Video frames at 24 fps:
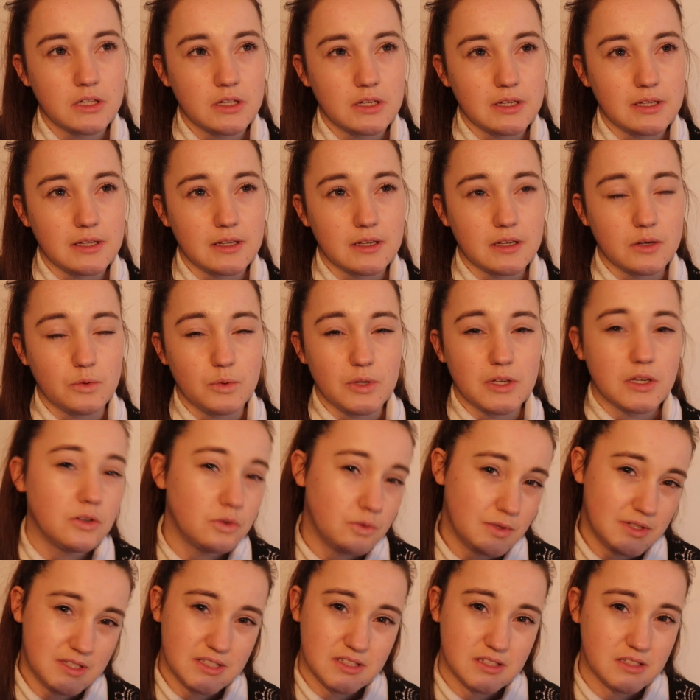Yeah, we can
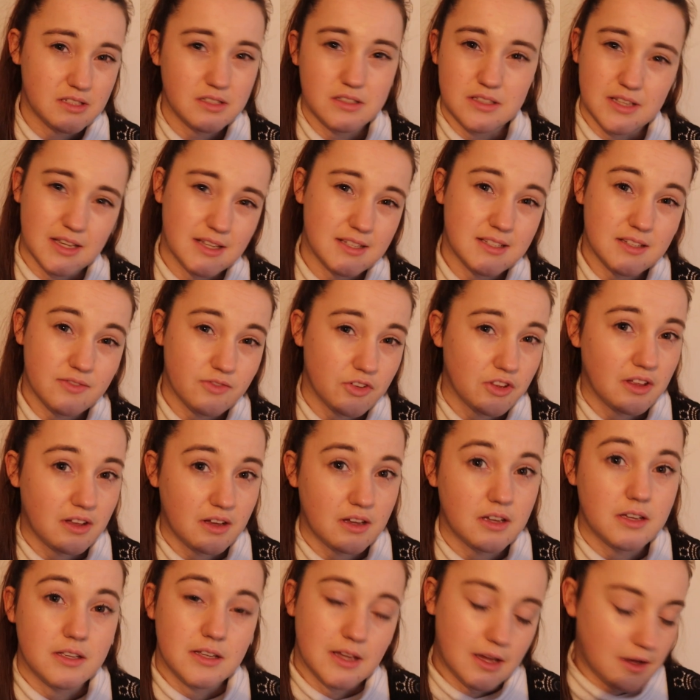always test for
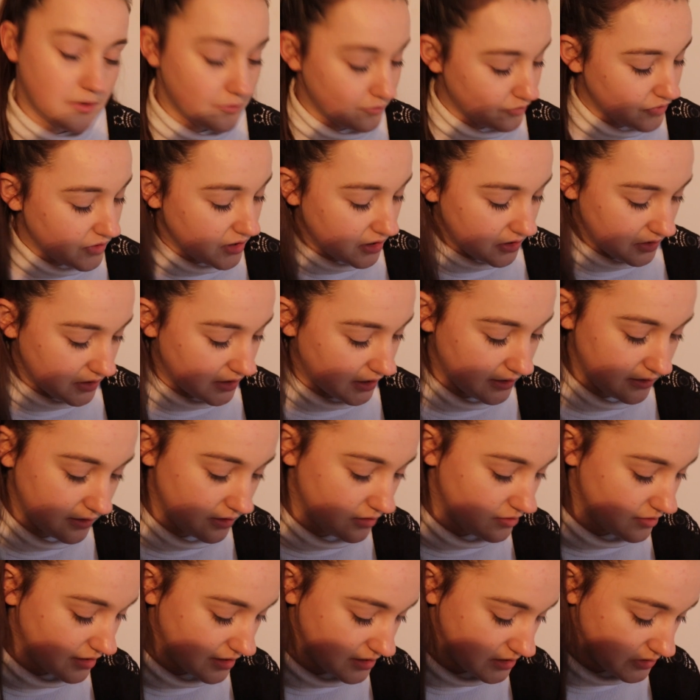that. Yeah. Okay,
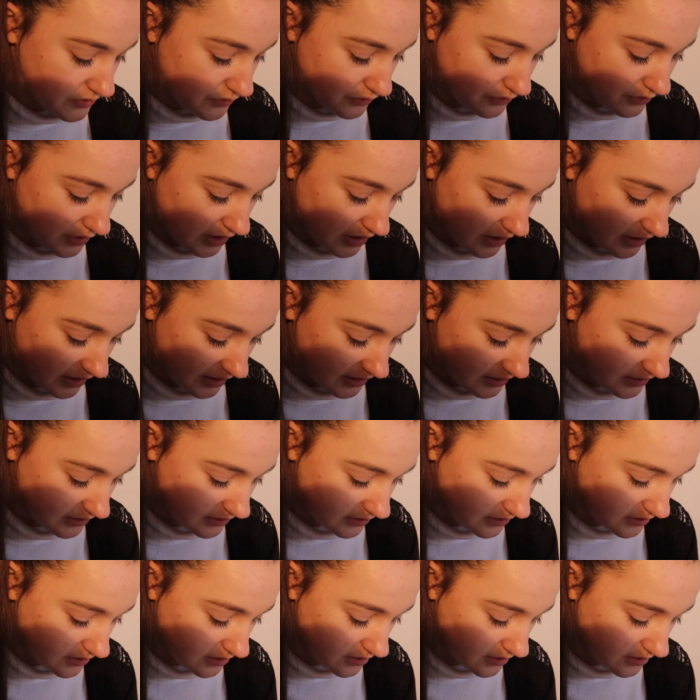no, that's fine.